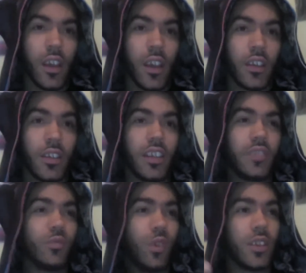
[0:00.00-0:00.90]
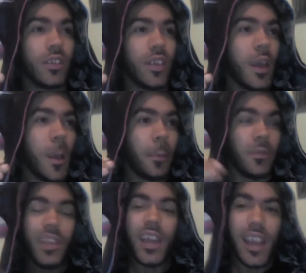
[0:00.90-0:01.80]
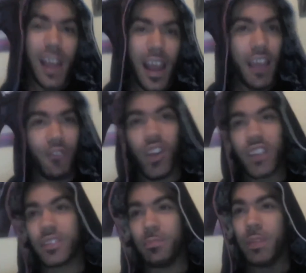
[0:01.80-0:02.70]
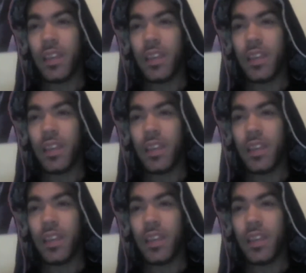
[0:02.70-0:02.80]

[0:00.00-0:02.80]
This was Daylight versus B